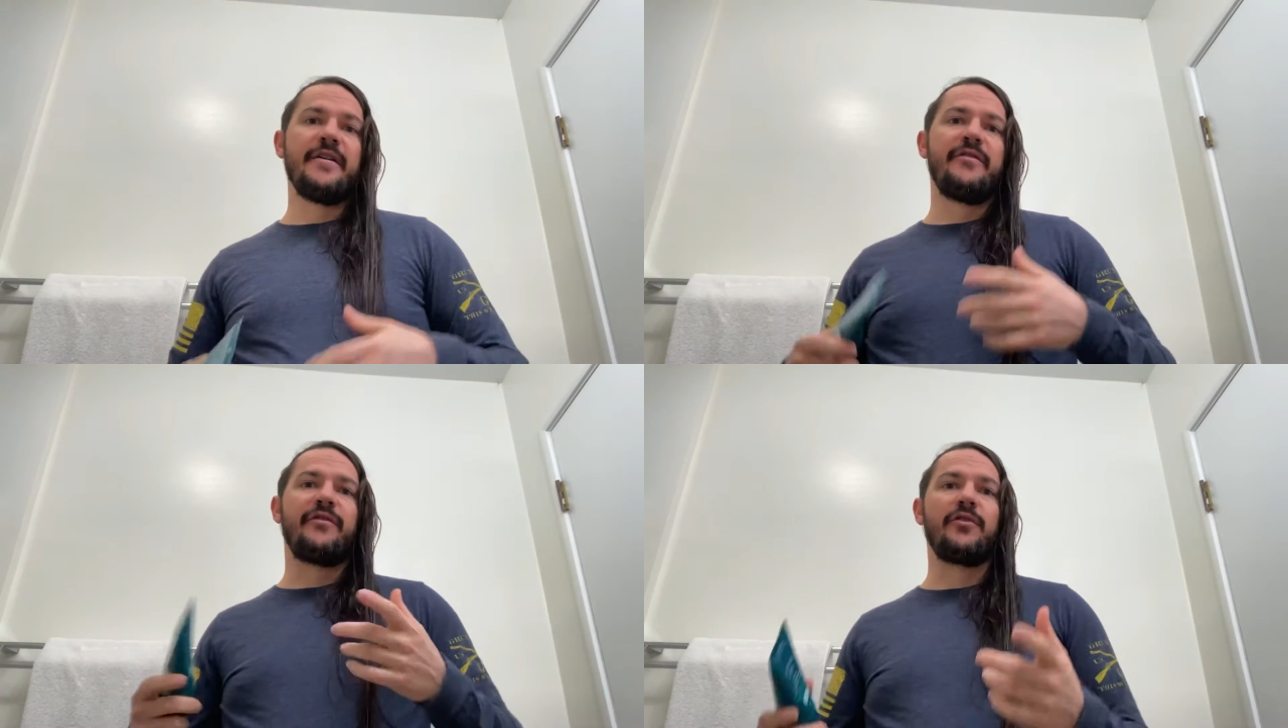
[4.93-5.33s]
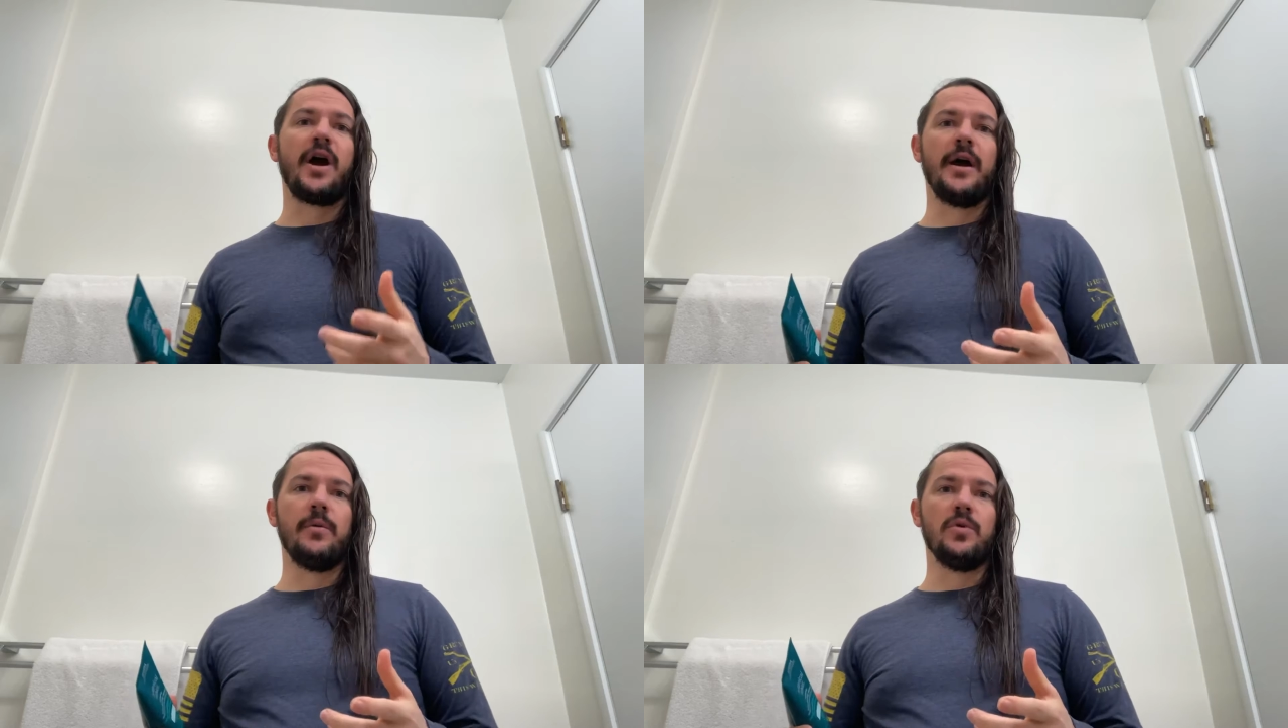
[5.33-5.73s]

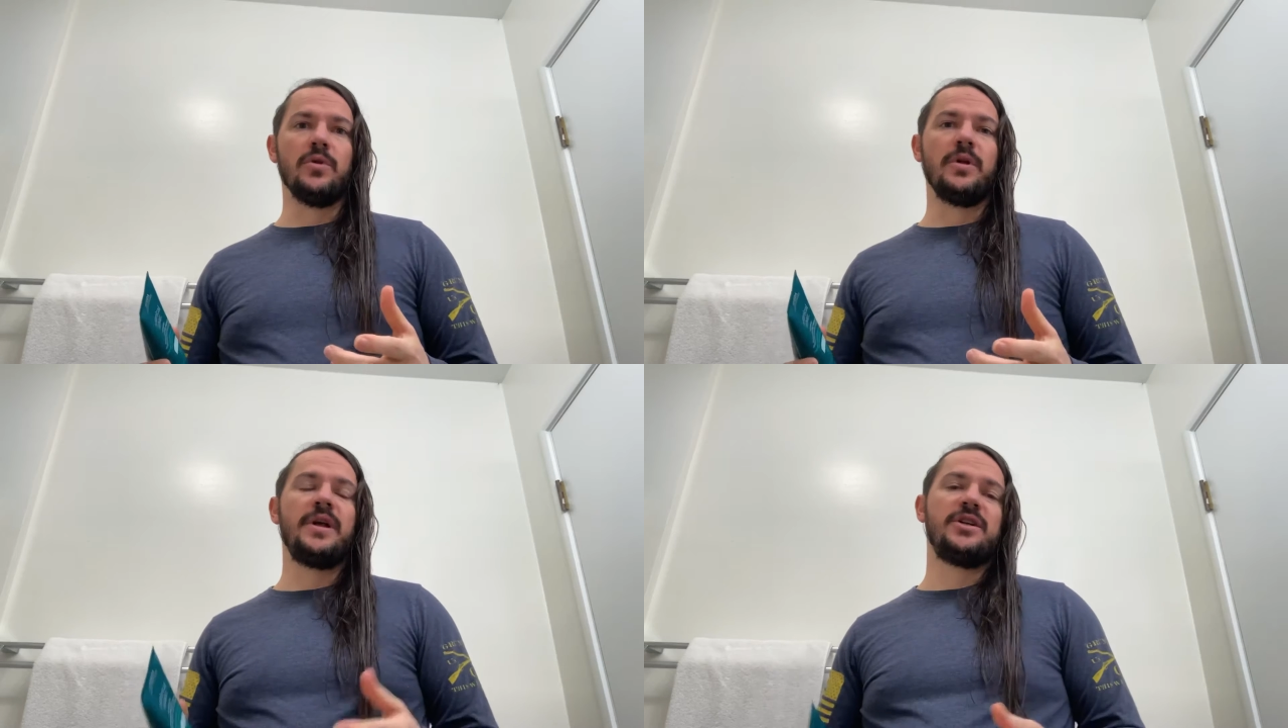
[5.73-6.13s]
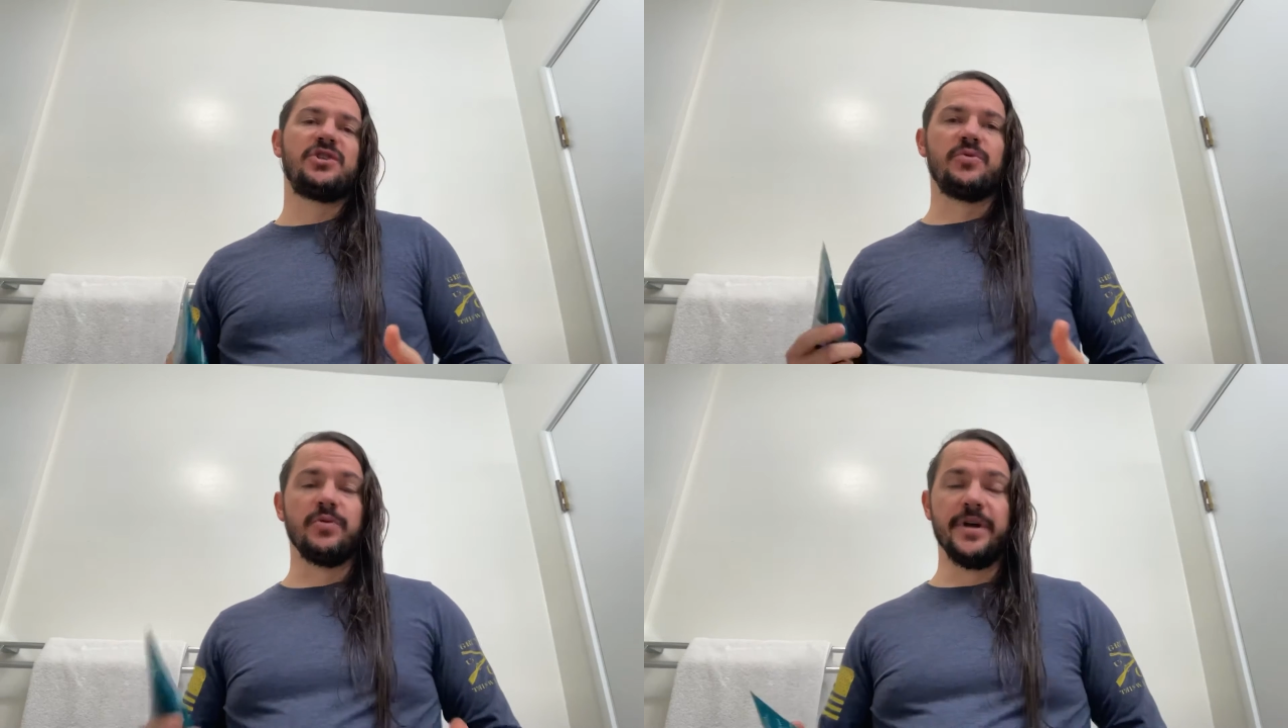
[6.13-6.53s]
friable
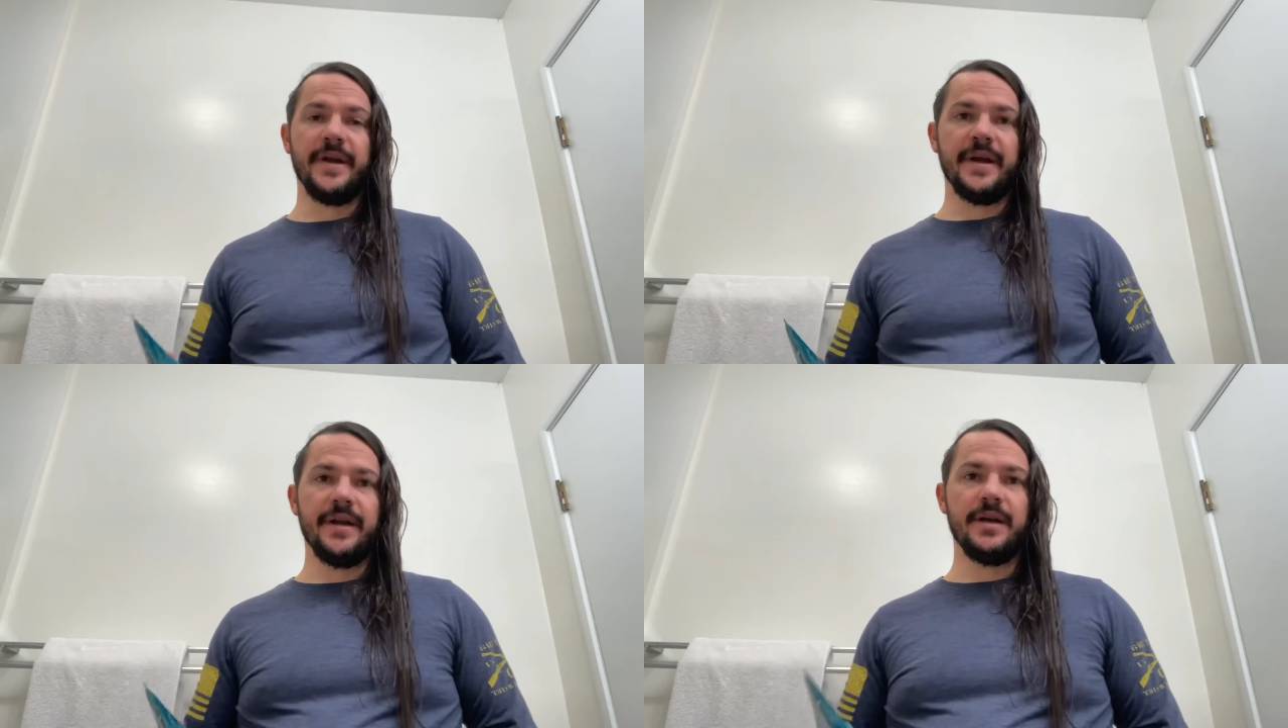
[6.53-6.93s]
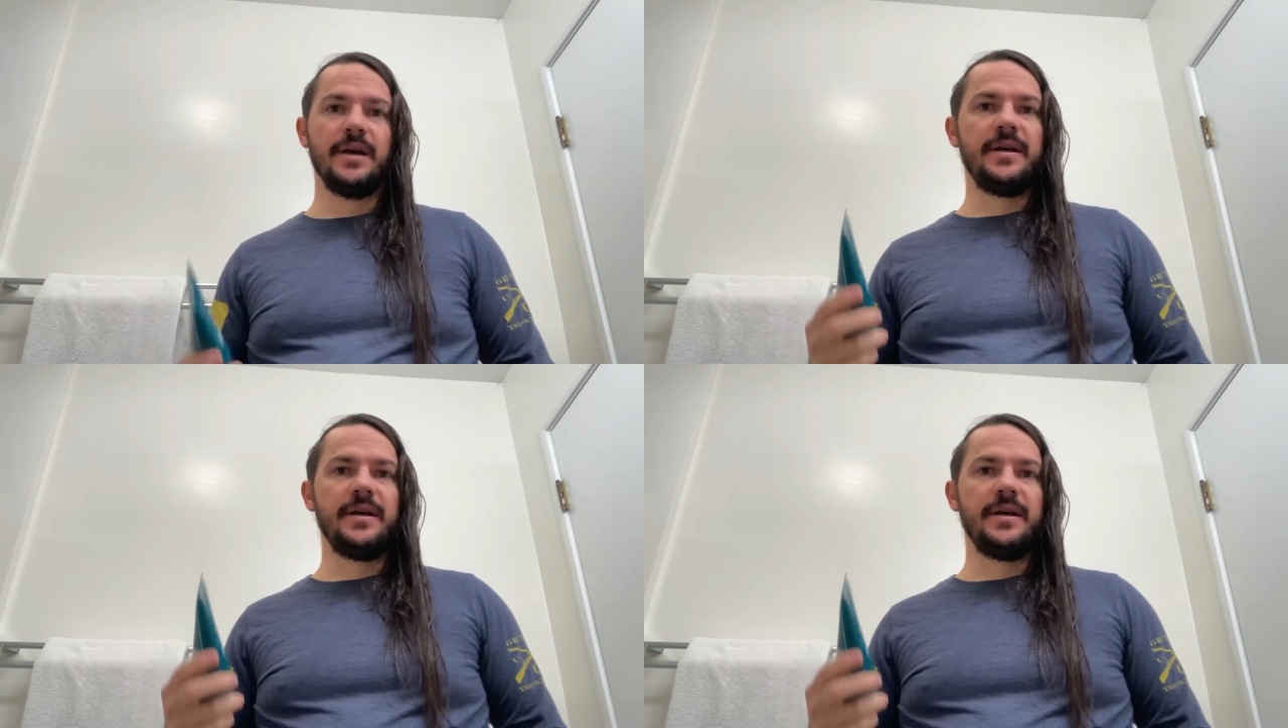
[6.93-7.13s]
split end,